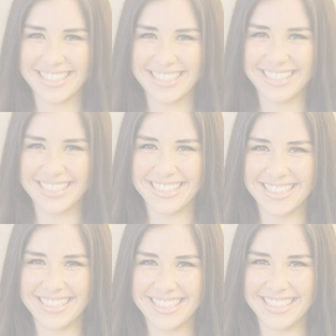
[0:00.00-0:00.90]

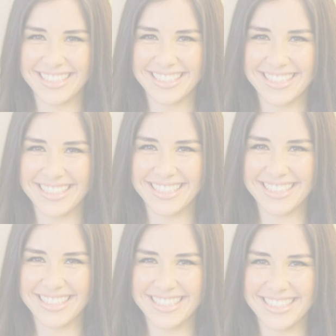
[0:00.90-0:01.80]

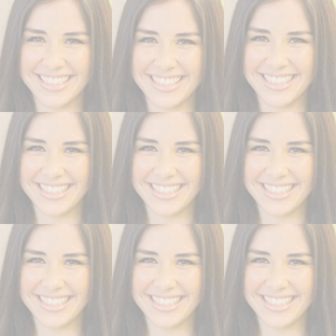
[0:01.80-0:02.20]
No one is speaking in this clip.